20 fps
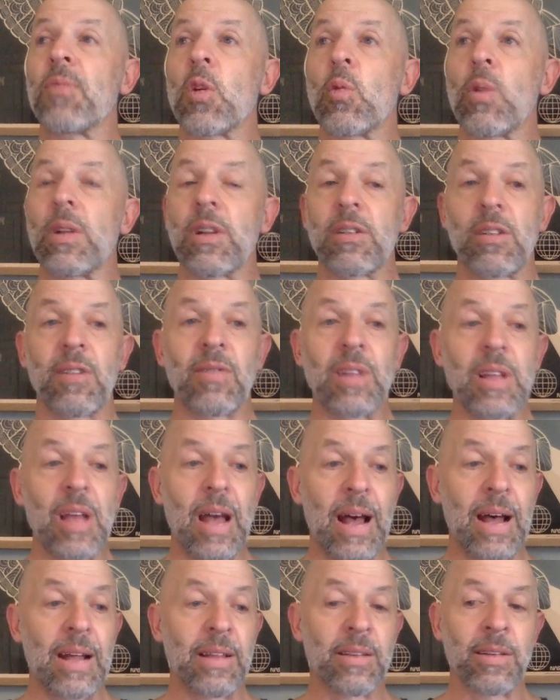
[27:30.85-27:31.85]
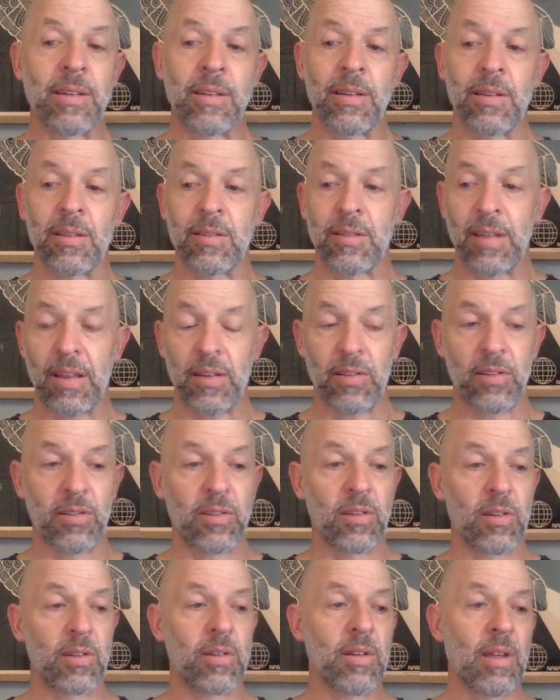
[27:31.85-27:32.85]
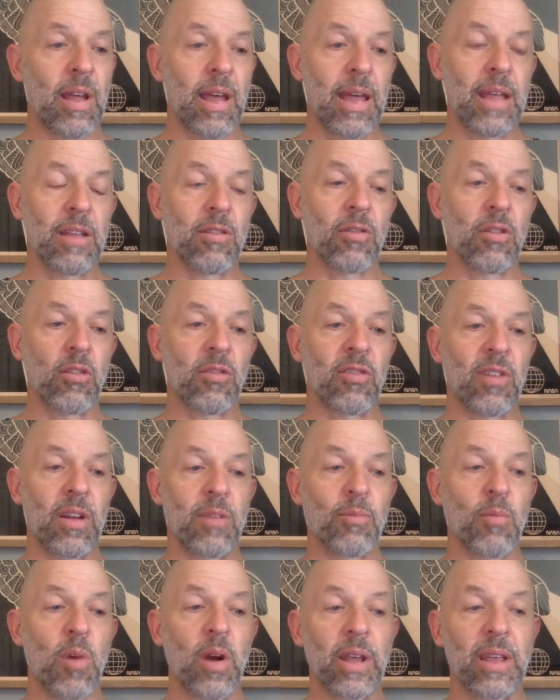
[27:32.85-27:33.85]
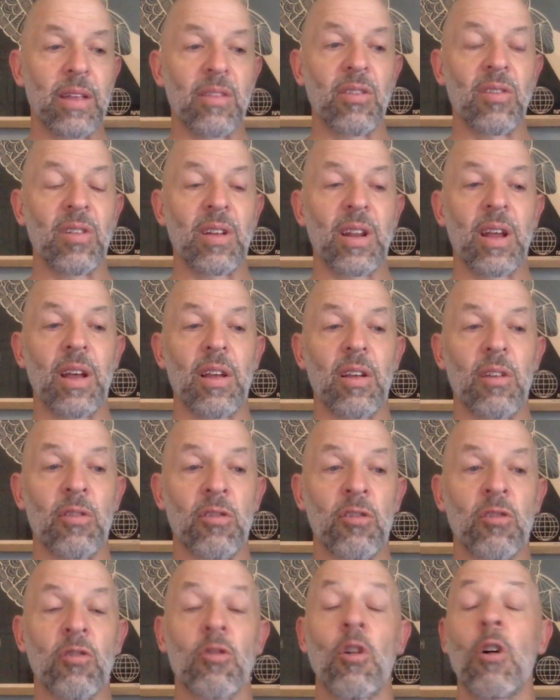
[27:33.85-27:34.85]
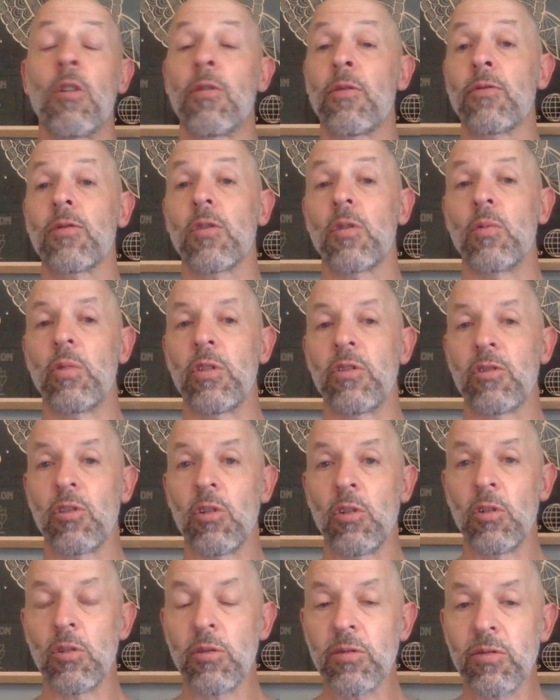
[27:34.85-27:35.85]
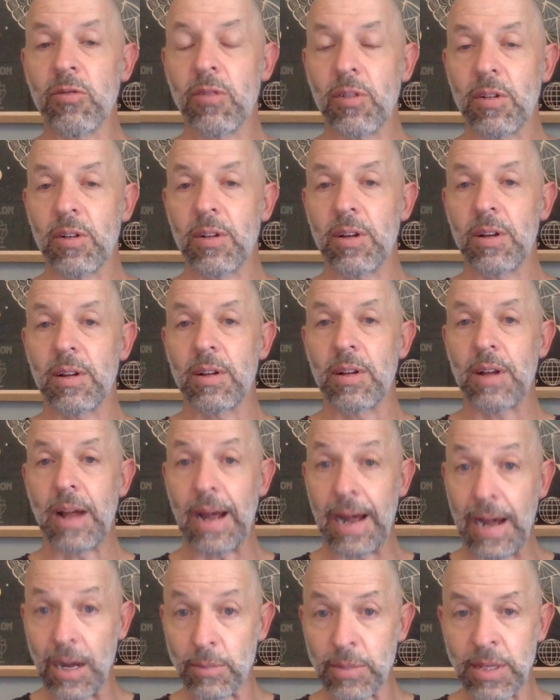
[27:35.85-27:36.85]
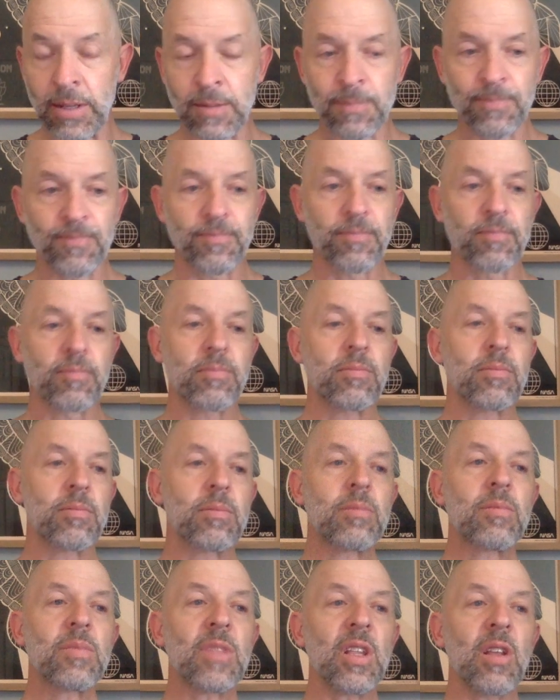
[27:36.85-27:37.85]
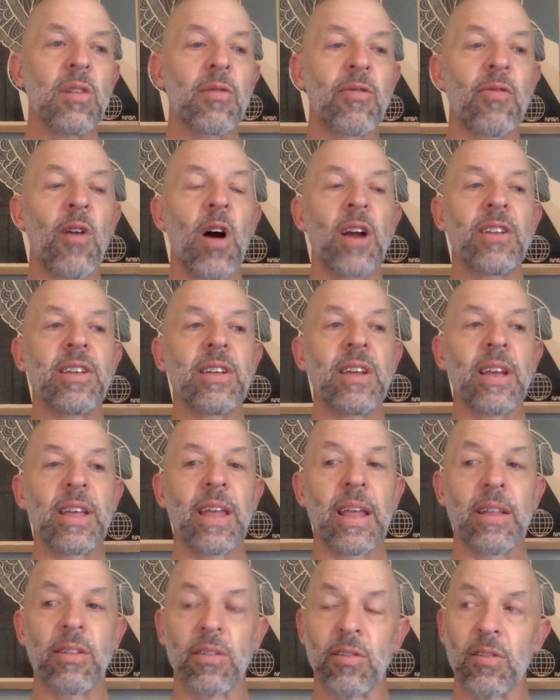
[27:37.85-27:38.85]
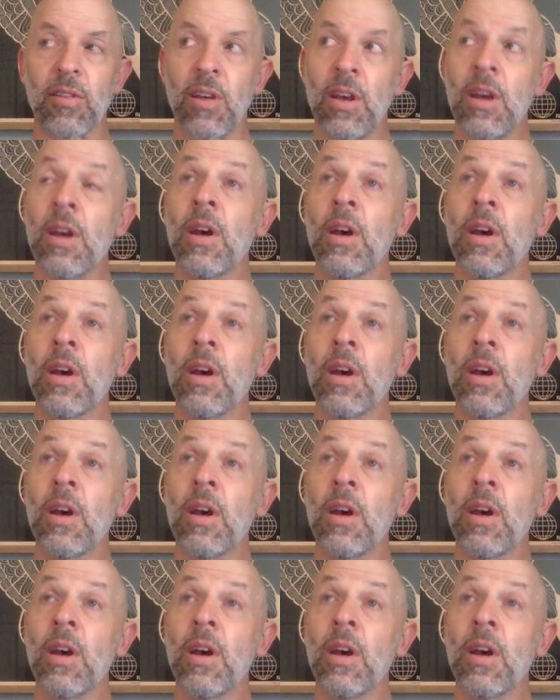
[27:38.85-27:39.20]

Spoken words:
relatively untested and some might consider soft reserve army fighting against